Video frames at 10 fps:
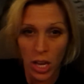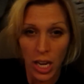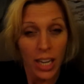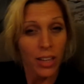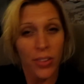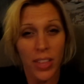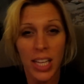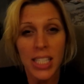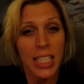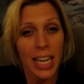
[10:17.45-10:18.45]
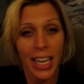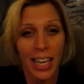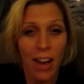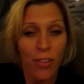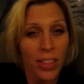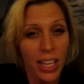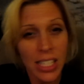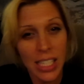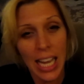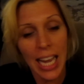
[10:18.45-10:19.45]
eating with us and hanging out with us.
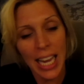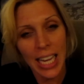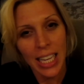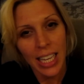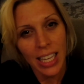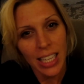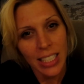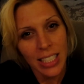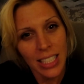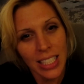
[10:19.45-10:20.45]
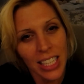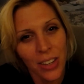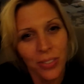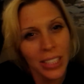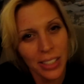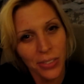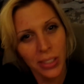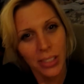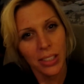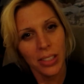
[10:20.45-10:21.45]
And hopefully
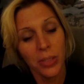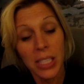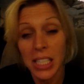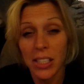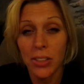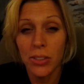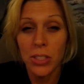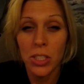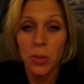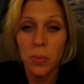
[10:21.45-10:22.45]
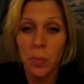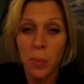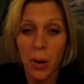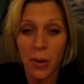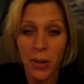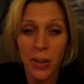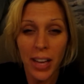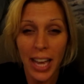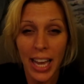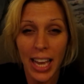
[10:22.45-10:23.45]
we will see you tomorrow
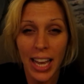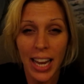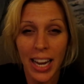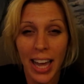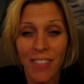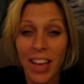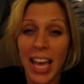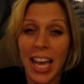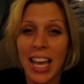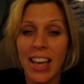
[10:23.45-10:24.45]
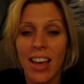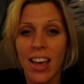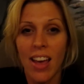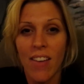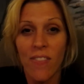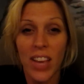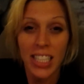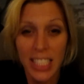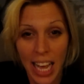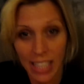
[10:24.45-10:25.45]
and have a
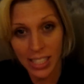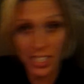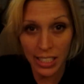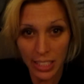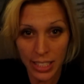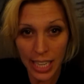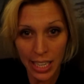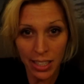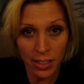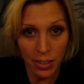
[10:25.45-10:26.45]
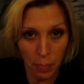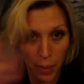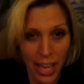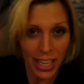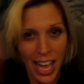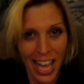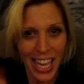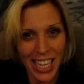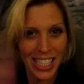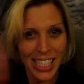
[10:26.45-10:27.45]
fantastic day. Bye
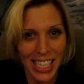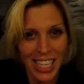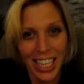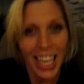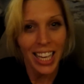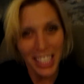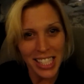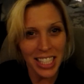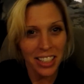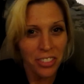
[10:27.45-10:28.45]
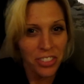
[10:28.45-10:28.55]
guys. See you